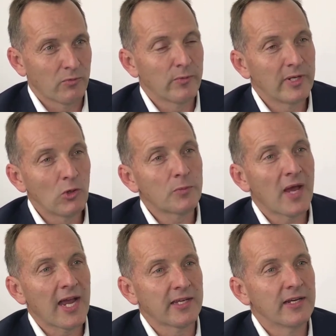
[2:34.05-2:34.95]
And we looked
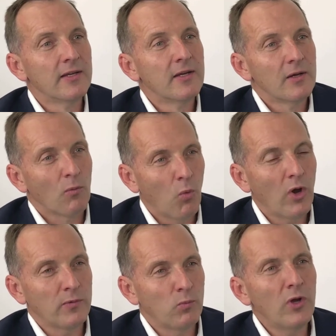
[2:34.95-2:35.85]
back at
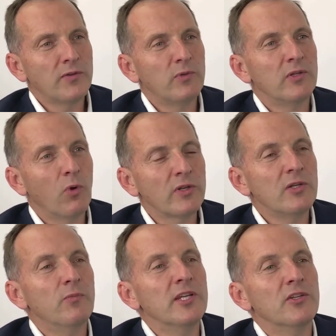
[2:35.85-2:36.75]
what
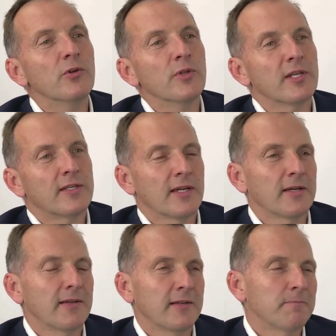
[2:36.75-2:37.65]
did we do that